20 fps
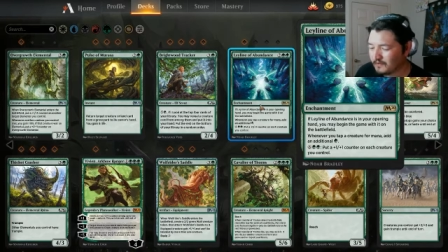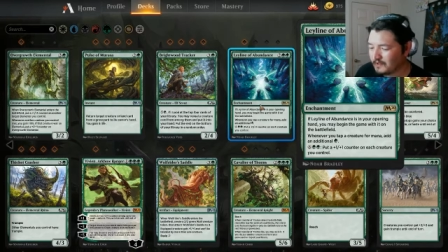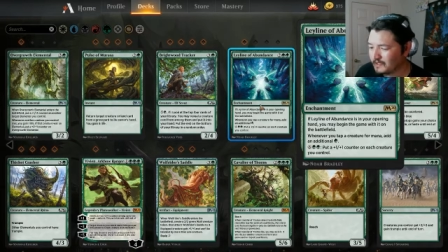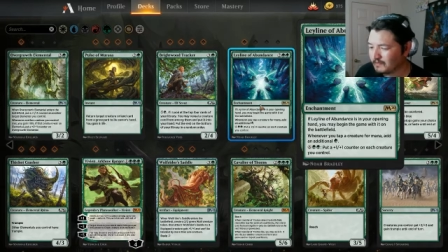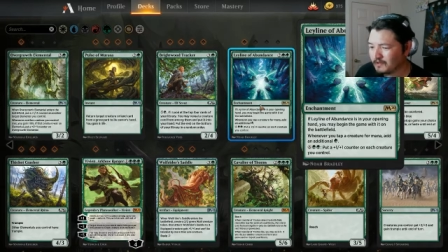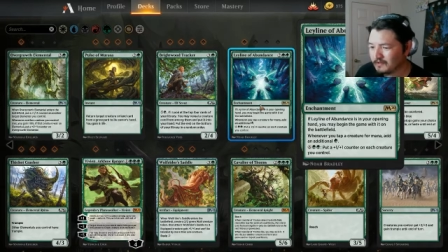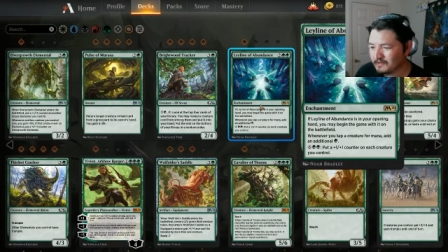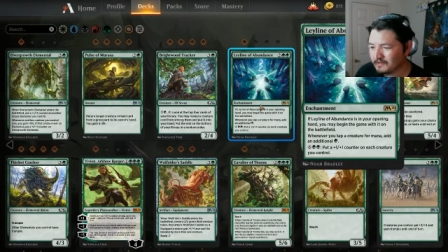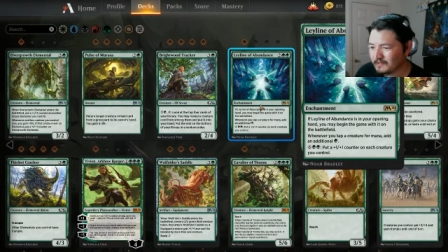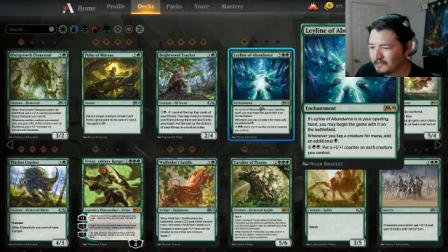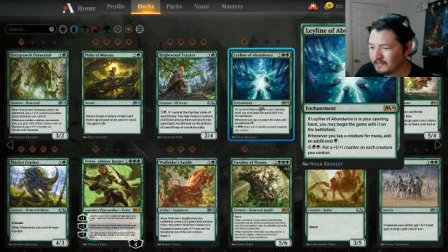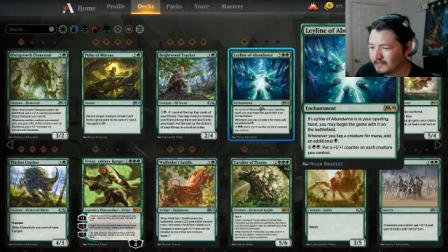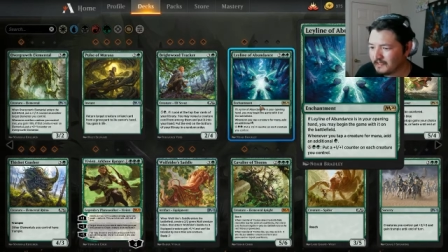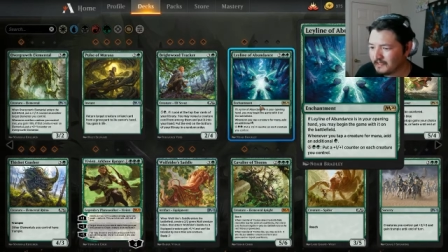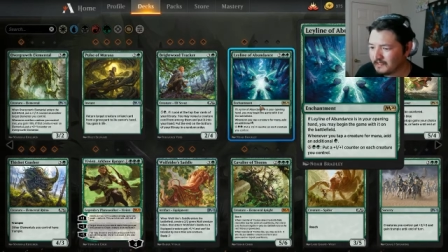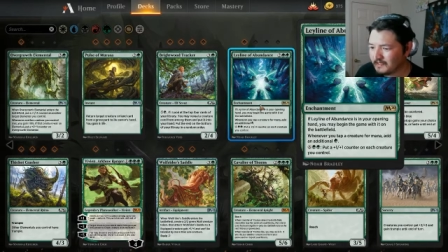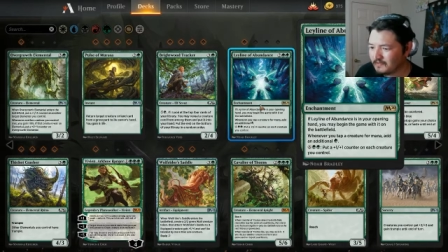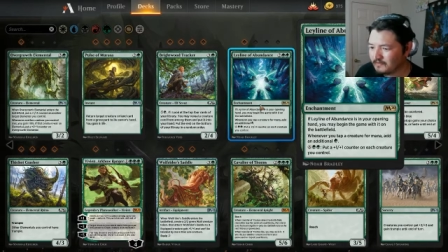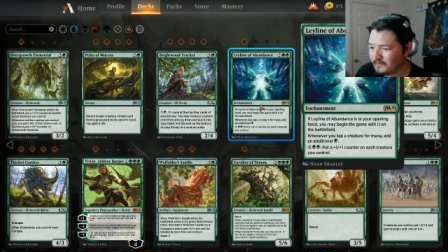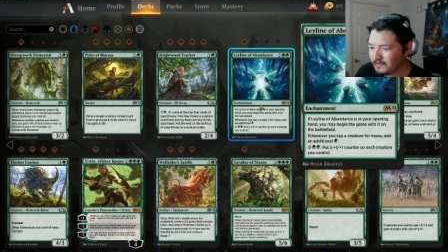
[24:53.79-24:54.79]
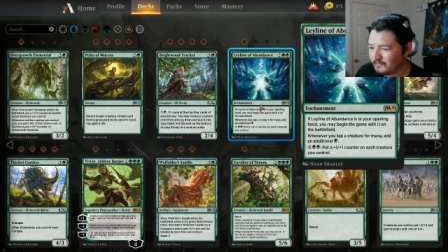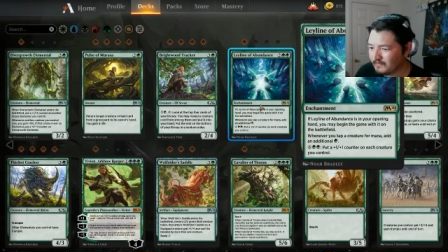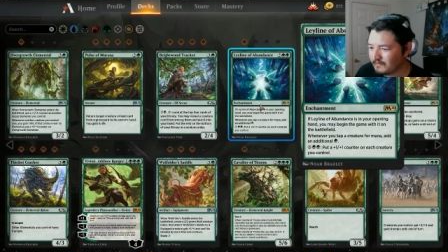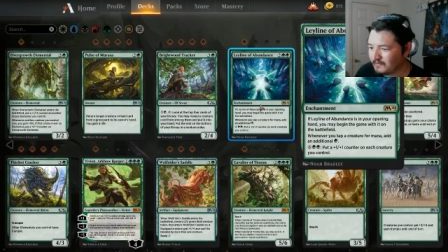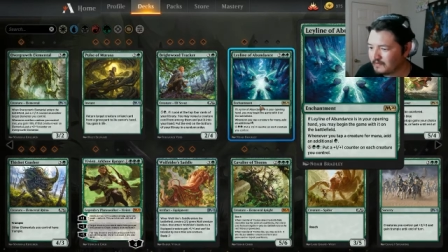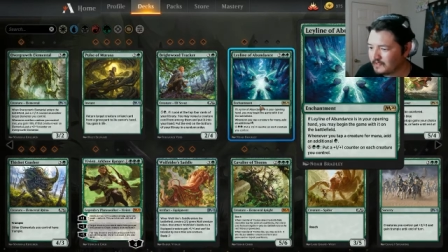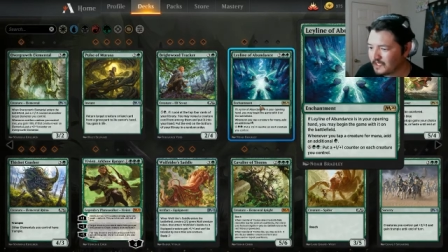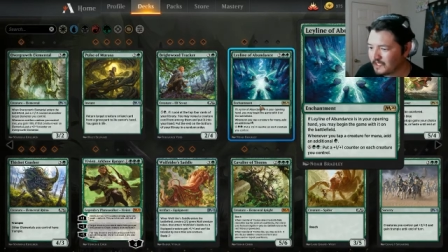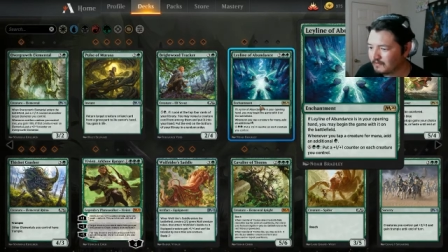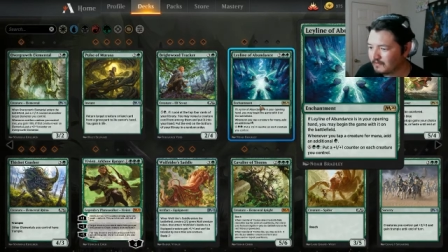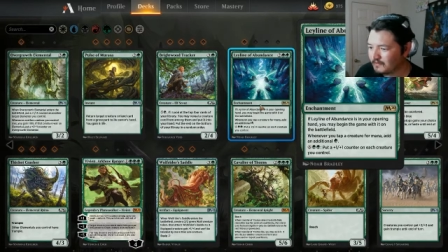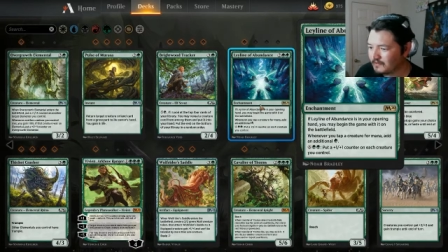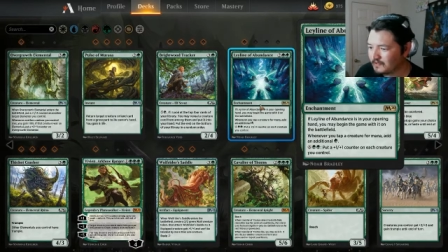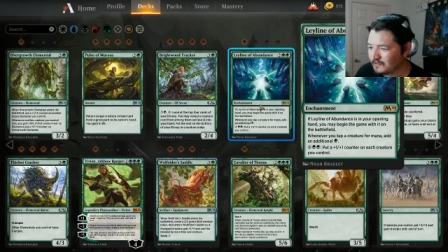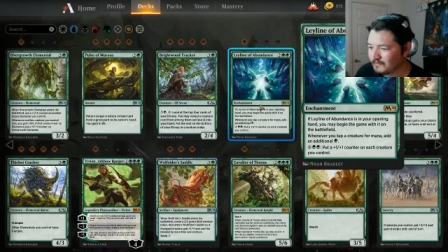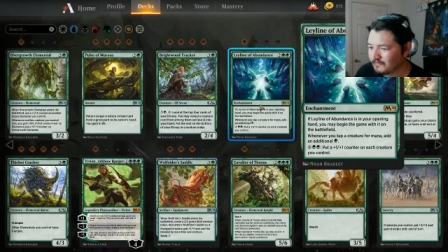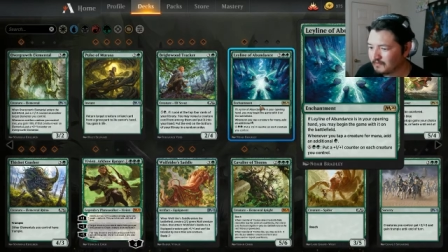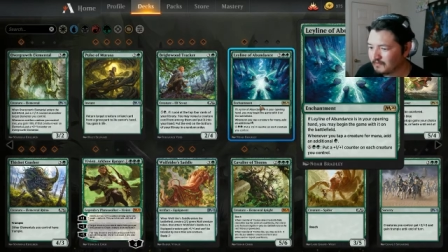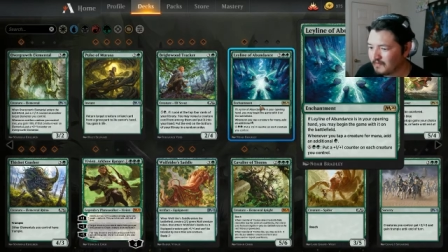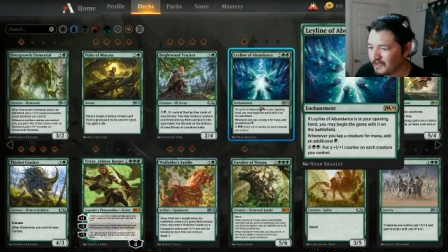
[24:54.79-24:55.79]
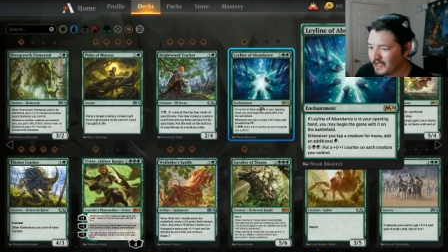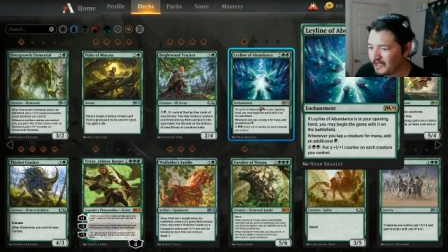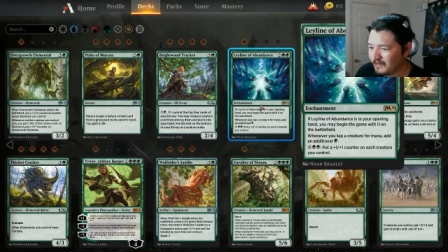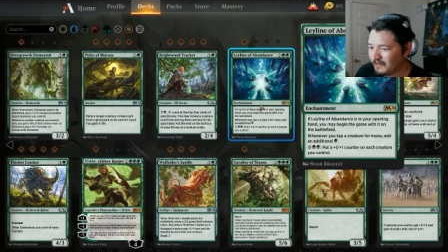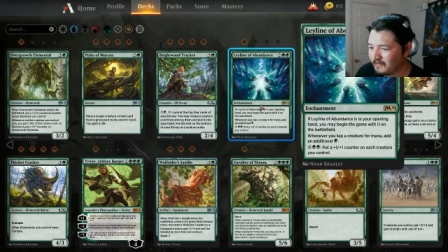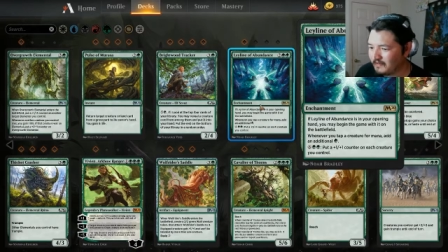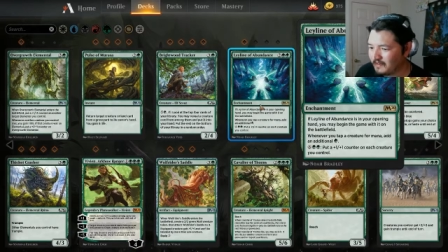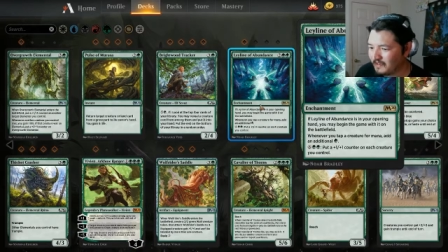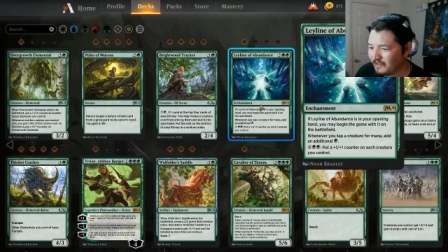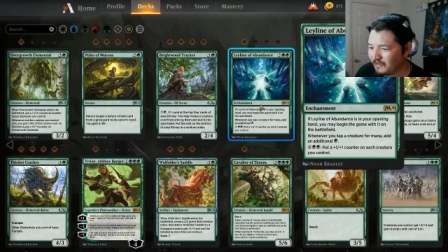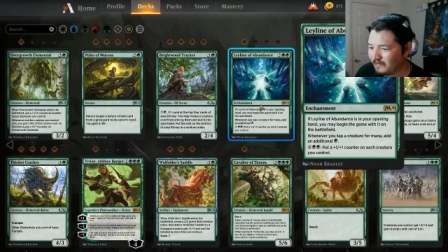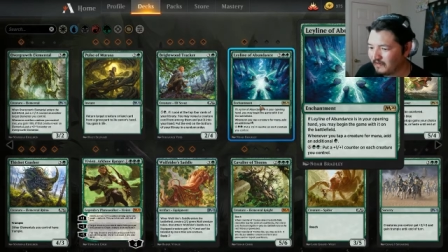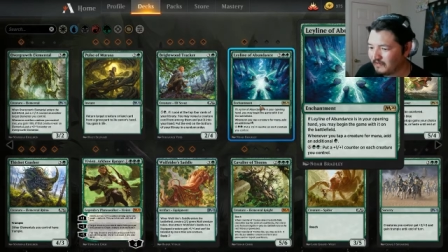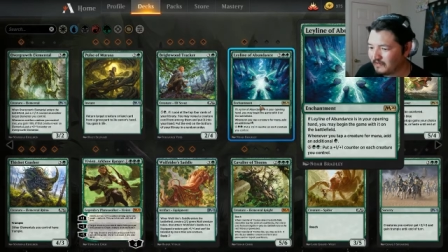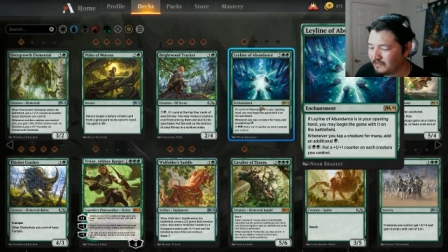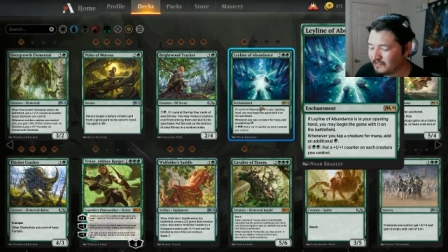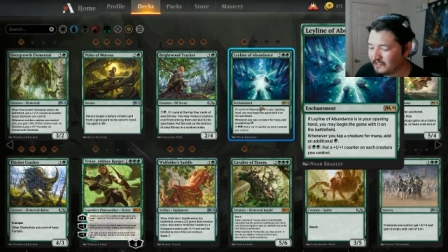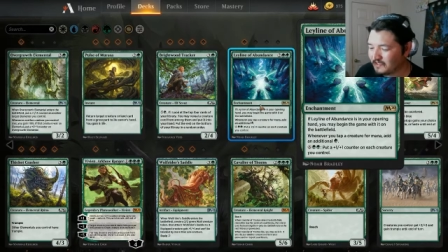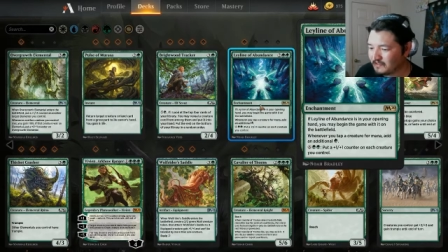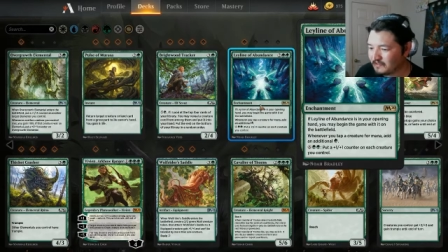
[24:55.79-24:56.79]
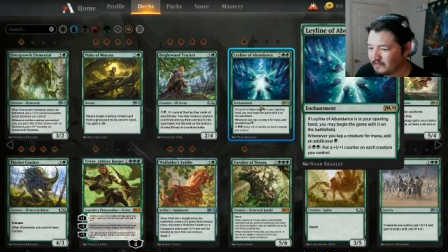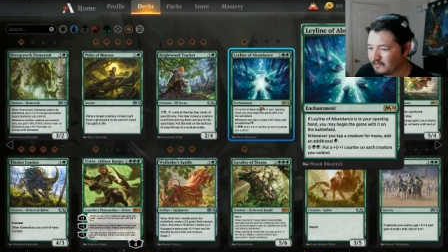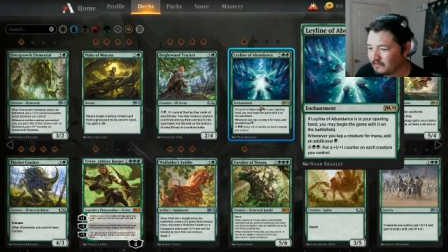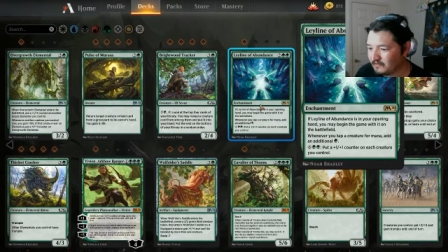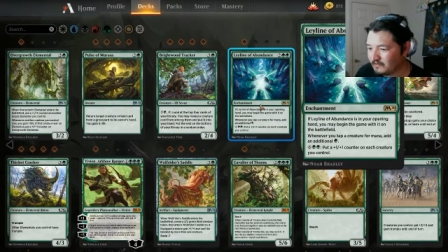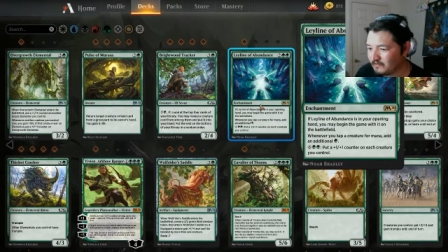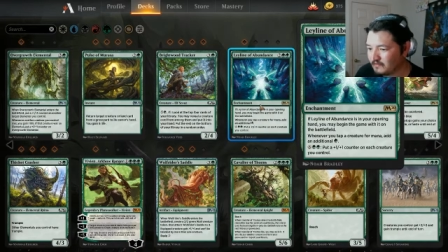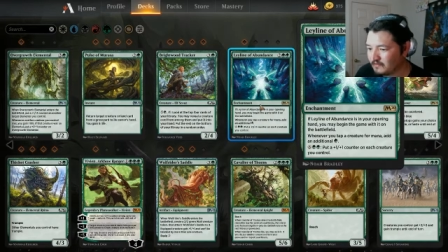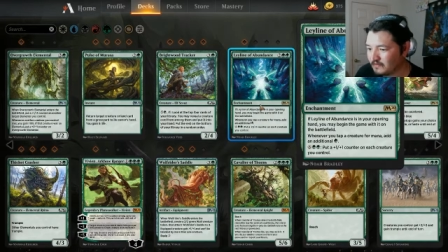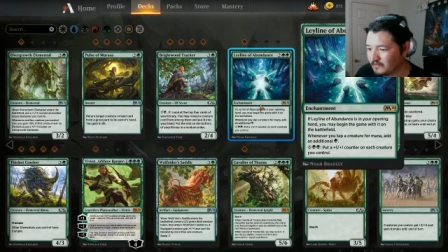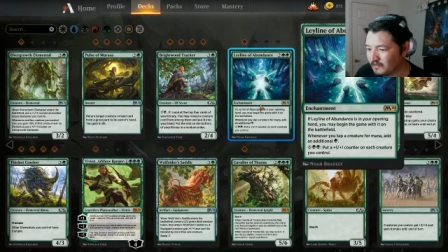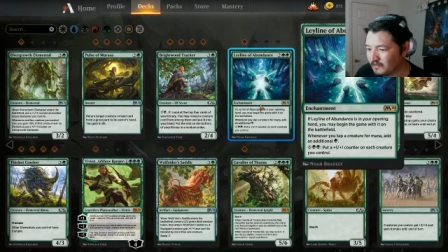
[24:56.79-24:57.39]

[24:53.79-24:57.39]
Like most ley lines, whenever you tap a creature for mana, add an additional